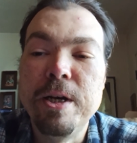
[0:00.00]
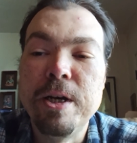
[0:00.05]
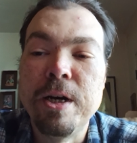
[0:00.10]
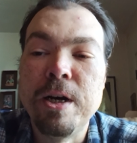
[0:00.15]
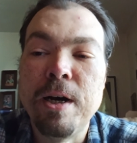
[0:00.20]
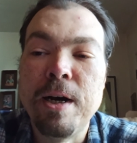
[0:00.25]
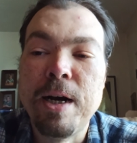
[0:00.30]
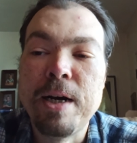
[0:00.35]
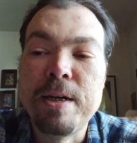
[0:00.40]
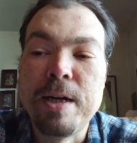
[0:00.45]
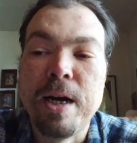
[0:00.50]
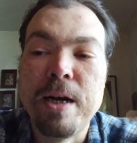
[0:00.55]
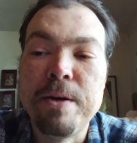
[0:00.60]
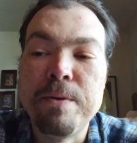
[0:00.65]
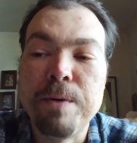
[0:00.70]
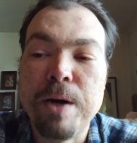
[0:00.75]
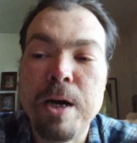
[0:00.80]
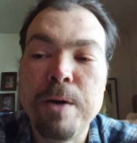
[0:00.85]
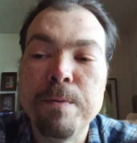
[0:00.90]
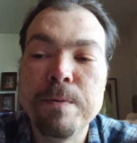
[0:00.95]

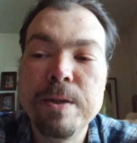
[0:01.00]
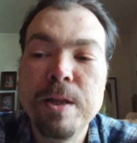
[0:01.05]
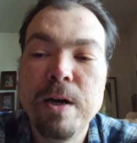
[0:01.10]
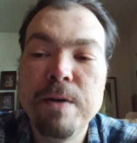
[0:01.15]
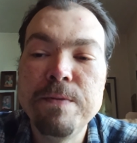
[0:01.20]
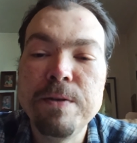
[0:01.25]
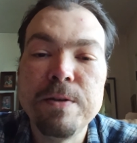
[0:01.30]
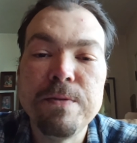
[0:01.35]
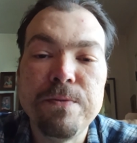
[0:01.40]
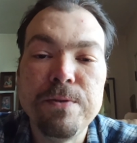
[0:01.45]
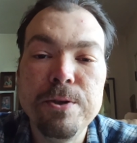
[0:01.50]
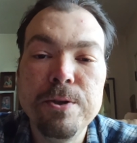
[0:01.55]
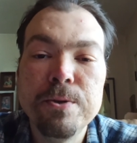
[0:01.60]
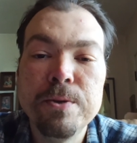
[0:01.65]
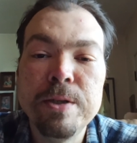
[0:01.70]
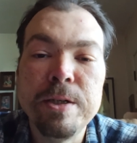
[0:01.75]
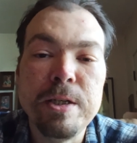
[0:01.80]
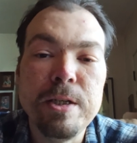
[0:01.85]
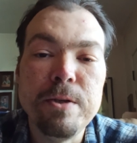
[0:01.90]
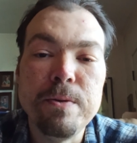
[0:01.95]
I would love it if
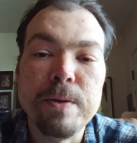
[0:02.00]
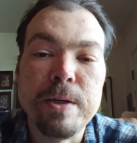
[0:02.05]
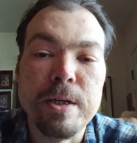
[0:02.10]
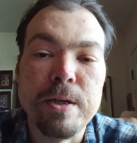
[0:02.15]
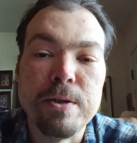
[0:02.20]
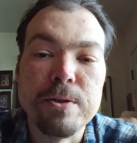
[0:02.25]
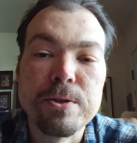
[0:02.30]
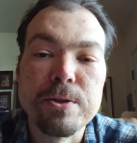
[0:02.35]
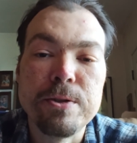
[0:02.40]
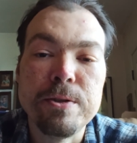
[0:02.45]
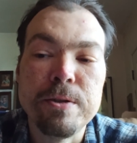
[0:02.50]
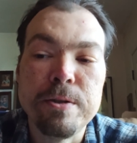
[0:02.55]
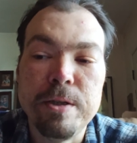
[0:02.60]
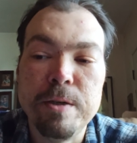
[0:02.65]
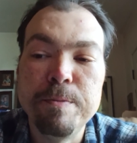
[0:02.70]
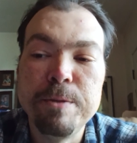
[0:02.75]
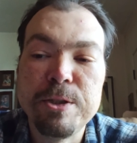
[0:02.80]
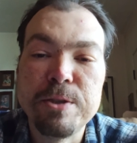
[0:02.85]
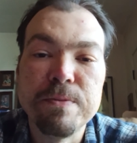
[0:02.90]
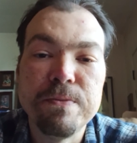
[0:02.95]
you and anyone else could
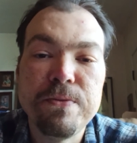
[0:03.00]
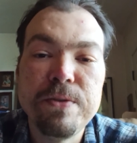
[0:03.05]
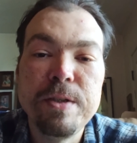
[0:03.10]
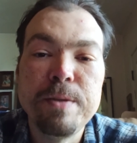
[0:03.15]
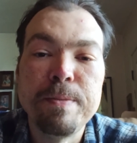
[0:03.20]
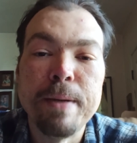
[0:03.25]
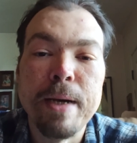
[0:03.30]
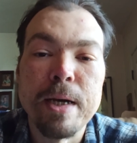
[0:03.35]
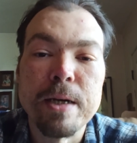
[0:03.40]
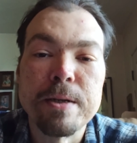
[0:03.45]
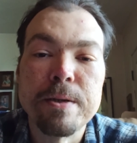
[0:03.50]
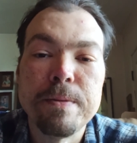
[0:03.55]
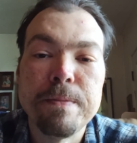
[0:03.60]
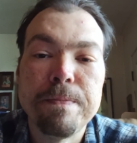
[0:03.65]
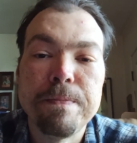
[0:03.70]
give me some feedback.